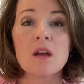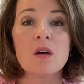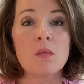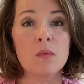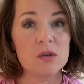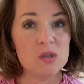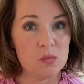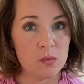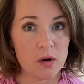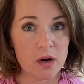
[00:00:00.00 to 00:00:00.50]

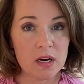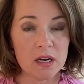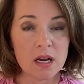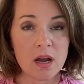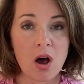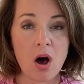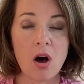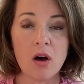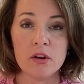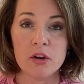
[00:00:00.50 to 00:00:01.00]
which we're going to
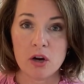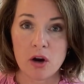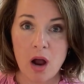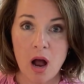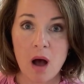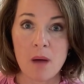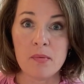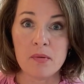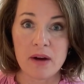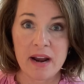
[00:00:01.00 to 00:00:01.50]
call your
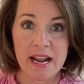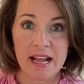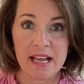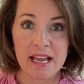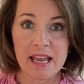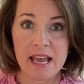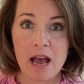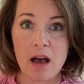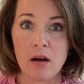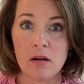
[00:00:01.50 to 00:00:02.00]
operating
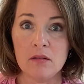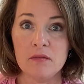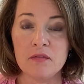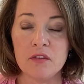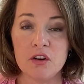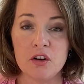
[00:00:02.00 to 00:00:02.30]
account